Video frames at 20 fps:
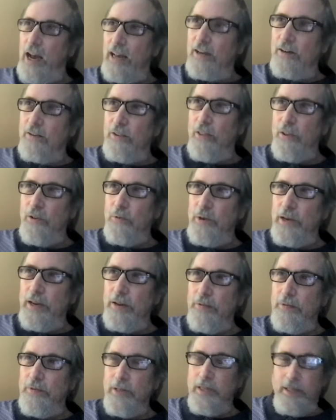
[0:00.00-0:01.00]
don't think we
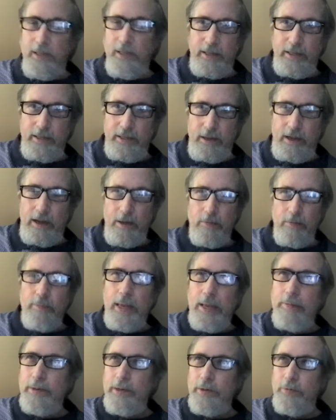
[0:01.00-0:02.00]
ever did.
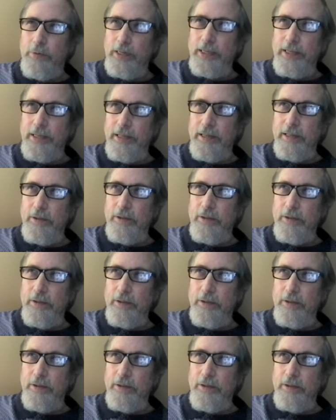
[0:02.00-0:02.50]
Maybe we did.